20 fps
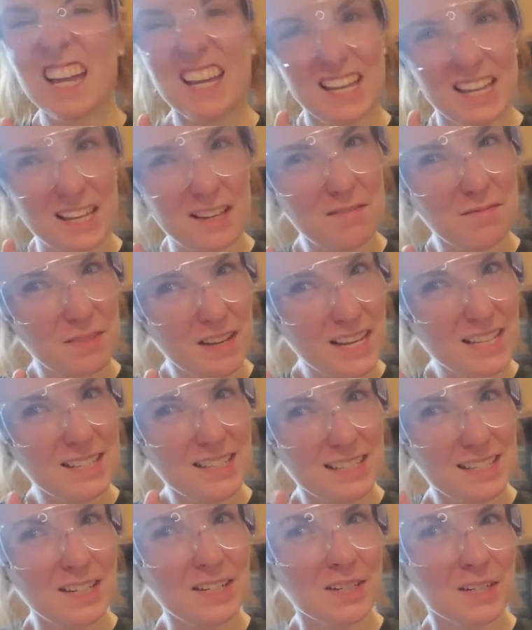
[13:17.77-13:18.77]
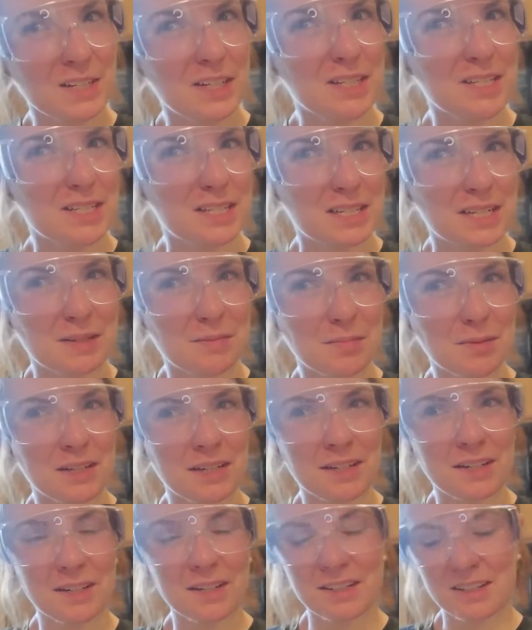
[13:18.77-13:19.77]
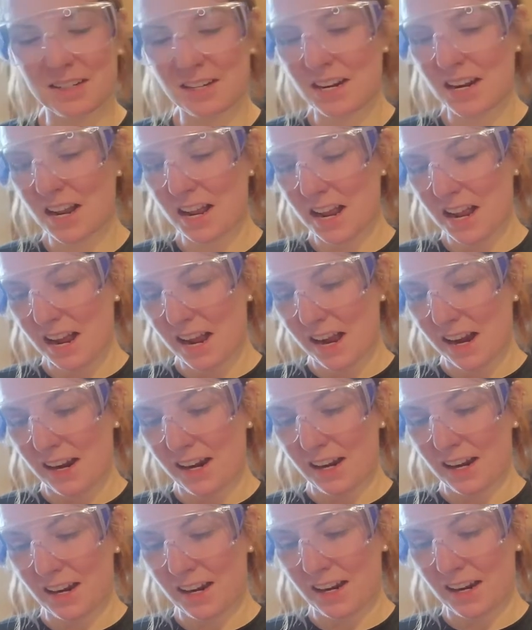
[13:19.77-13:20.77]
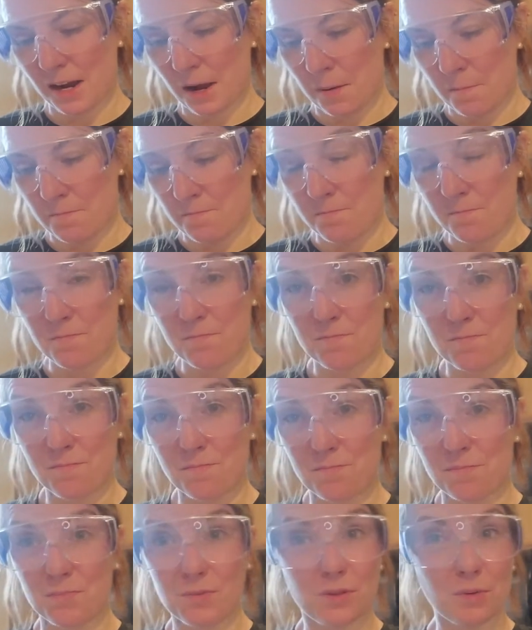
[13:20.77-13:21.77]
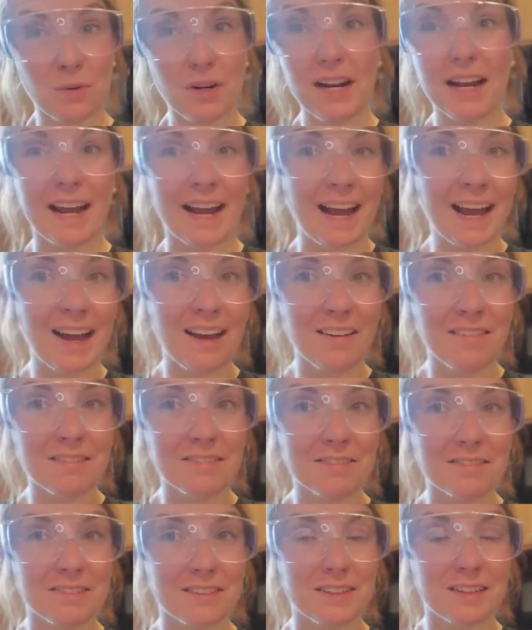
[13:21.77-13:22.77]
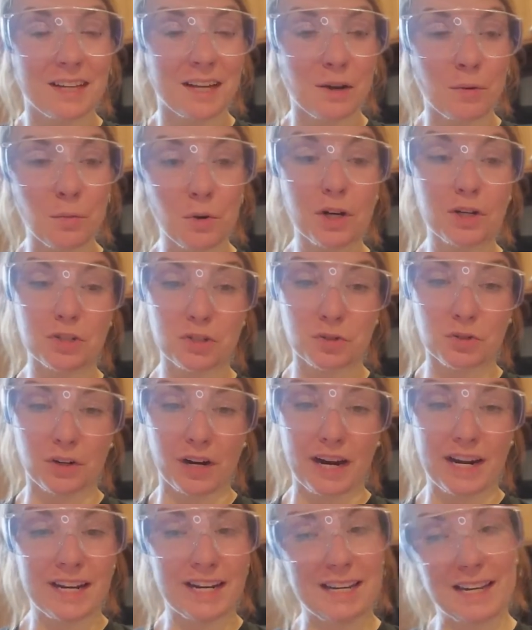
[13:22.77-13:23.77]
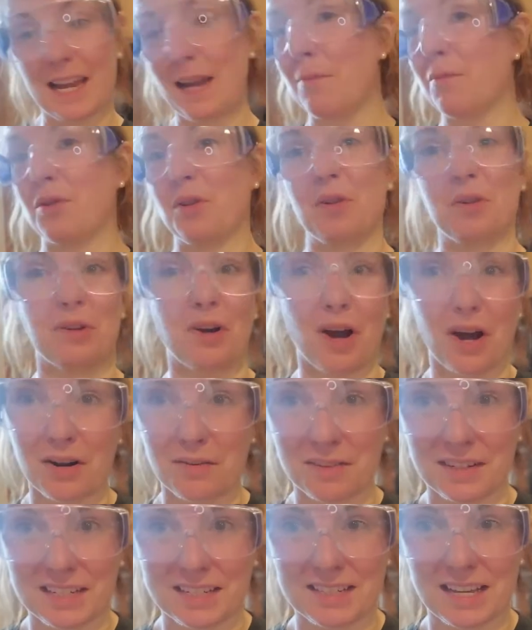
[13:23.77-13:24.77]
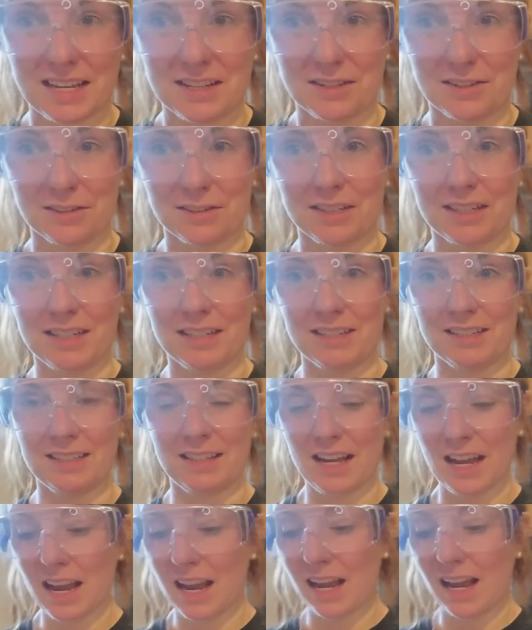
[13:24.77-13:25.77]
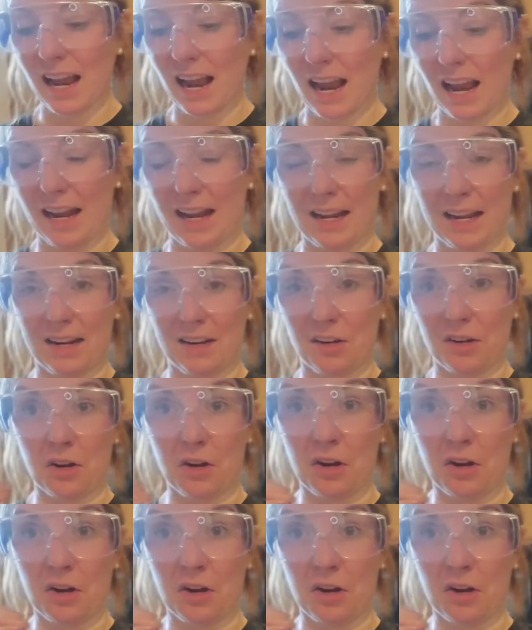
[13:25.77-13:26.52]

invest in a good stick blender. The one I have, it works great. It came with a lot of accessories, and